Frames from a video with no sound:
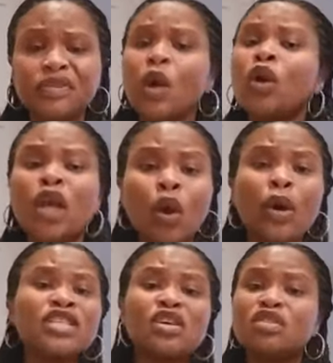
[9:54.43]
or they
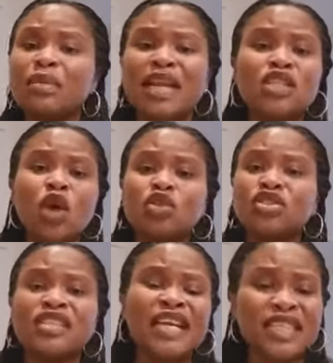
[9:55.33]
question some of their
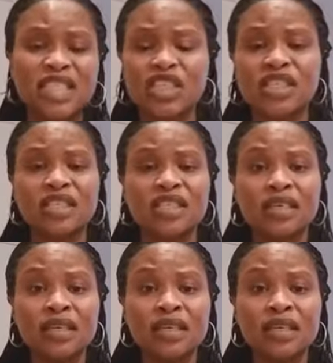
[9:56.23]
doctrines and their teachings.